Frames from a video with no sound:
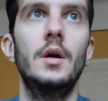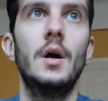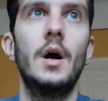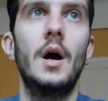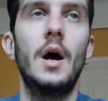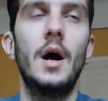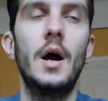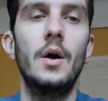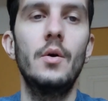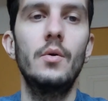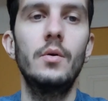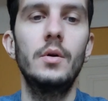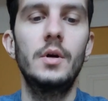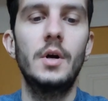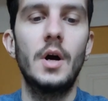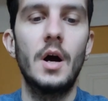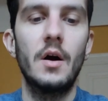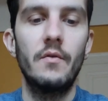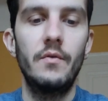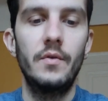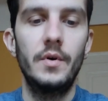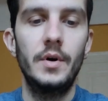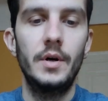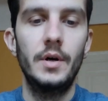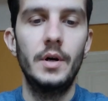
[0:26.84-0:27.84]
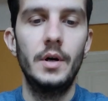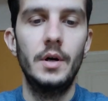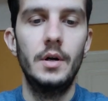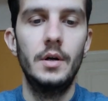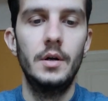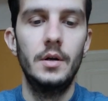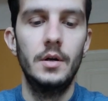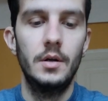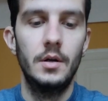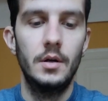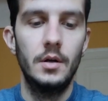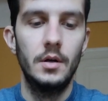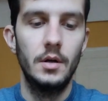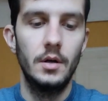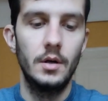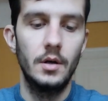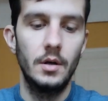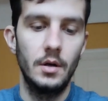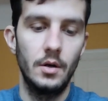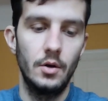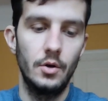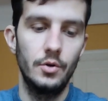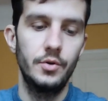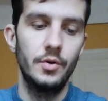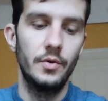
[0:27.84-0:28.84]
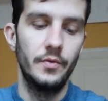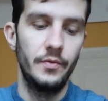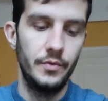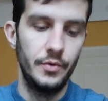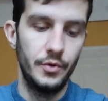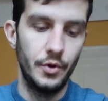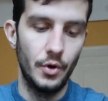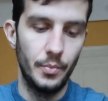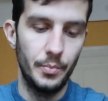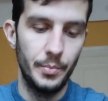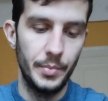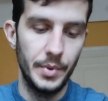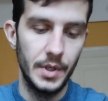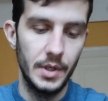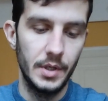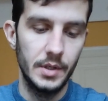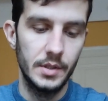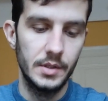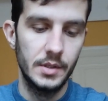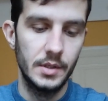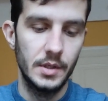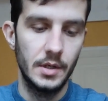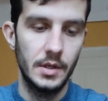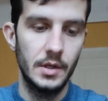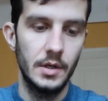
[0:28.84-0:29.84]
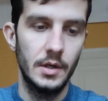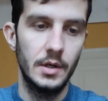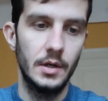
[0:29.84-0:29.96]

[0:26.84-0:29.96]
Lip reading: I will cover a lot of topics,